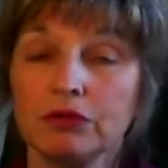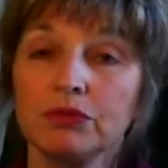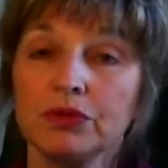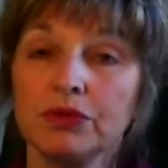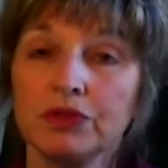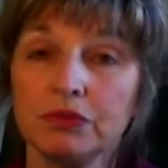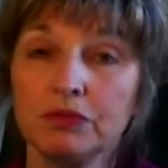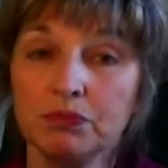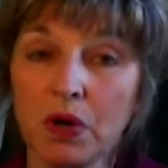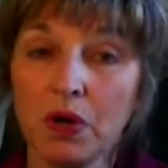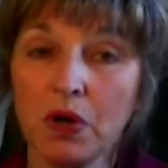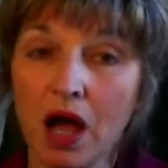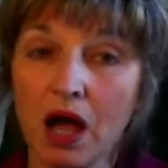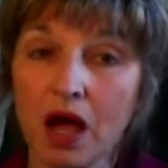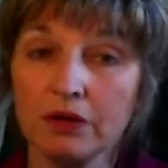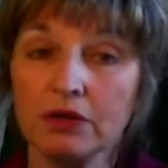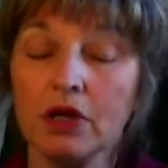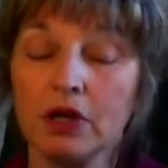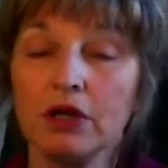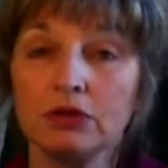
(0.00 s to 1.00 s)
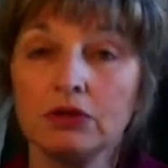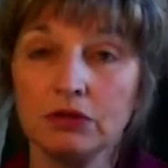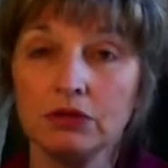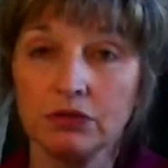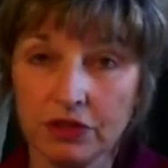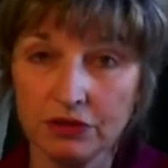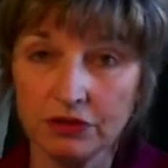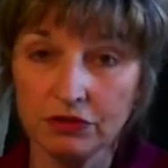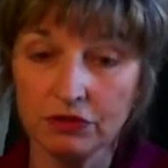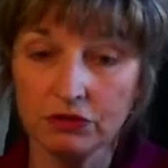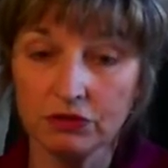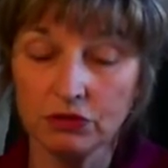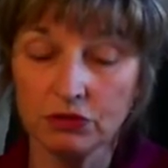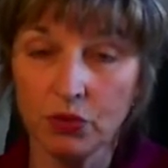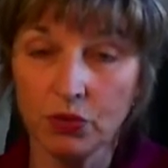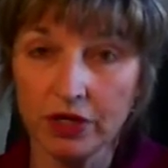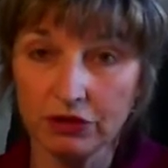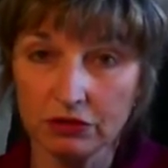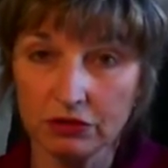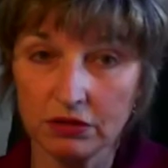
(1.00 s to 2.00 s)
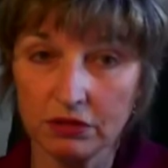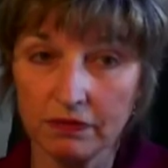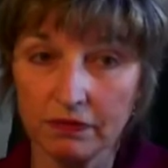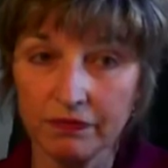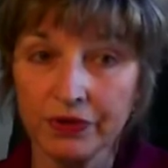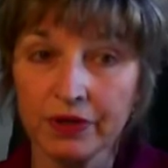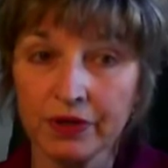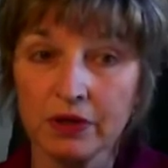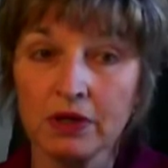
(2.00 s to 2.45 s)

to respond to each situation.